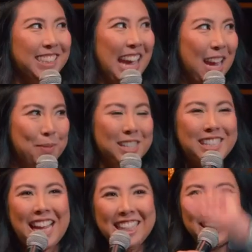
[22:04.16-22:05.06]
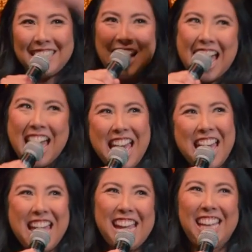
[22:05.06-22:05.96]
Gay plus Asian.
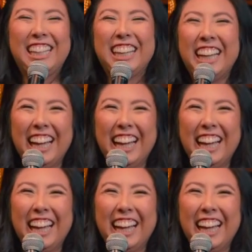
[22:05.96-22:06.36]
Hey!